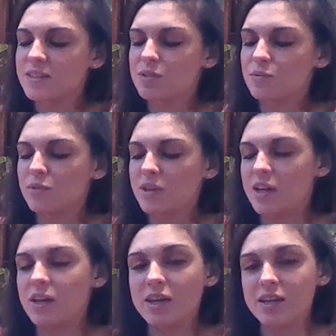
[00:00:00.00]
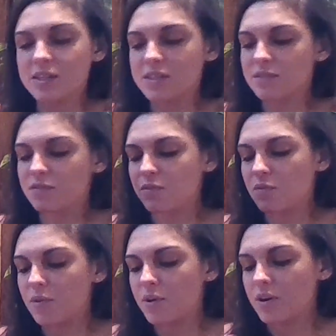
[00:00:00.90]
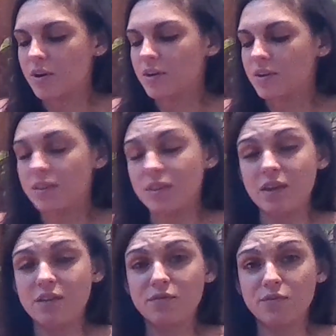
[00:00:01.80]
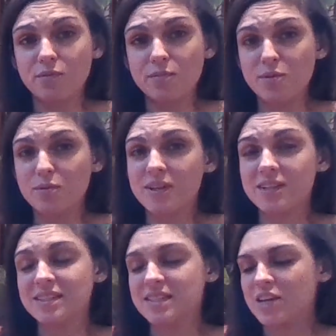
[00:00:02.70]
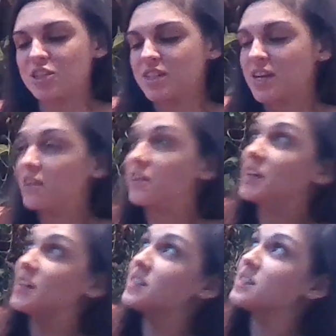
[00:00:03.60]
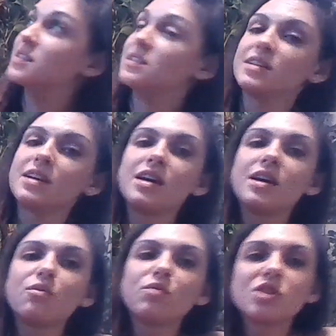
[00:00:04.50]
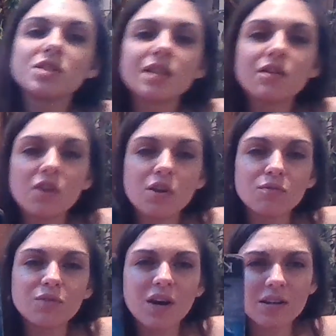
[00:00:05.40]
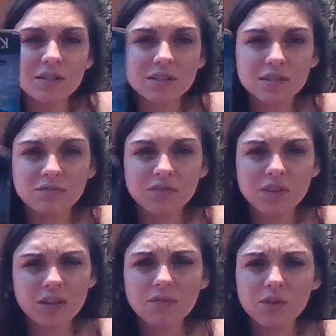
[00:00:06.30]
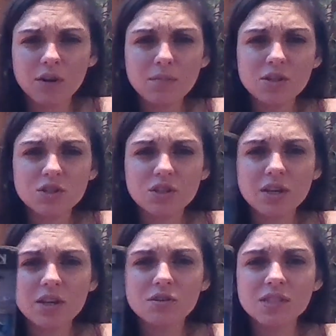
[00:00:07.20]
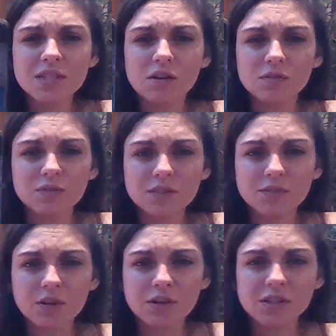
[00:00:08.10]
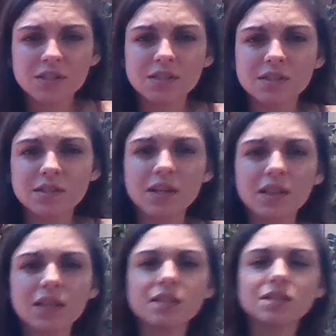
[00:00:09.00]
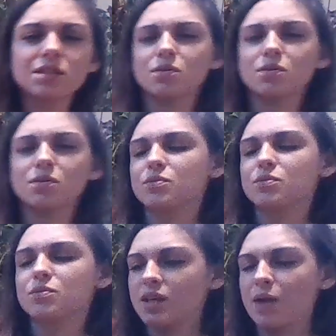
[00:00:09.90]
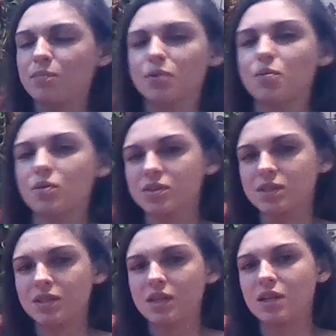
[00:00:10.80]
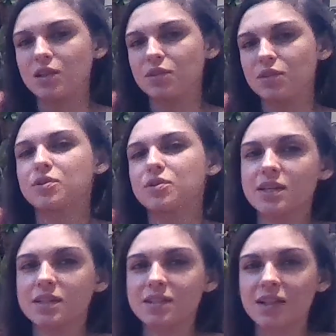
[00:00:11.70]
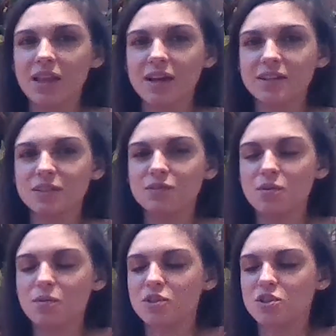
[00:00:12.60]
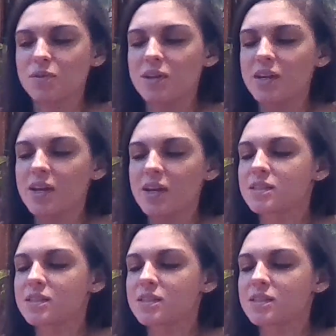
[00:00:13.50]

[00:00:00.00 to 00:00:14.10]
reading is for the full moon in Sagittarius, which is leaving you not feeling very much like yourself, as far as at least those Capricorns in the Lunartics Collective who are joining us.